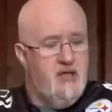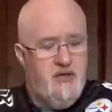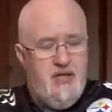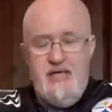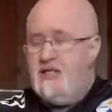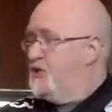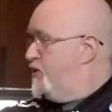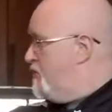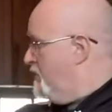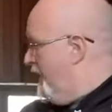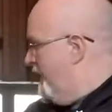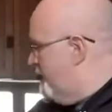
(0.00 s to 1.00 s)
These 2
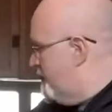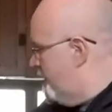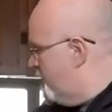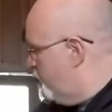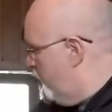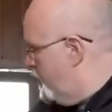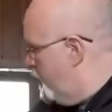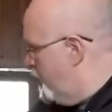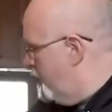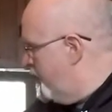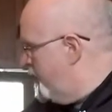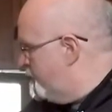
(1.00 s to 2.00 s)
lights, this one
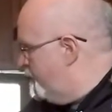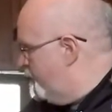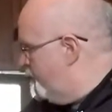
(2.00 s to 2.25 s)
there and its